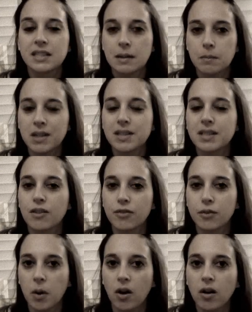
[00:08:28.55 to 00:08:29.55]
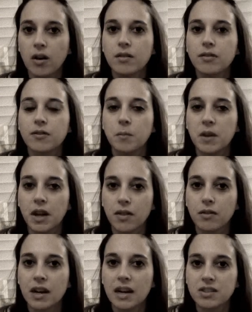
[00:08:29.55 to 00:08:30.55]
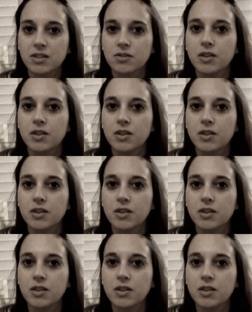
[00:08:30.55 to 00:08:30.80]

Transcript: set myself apart from the other acts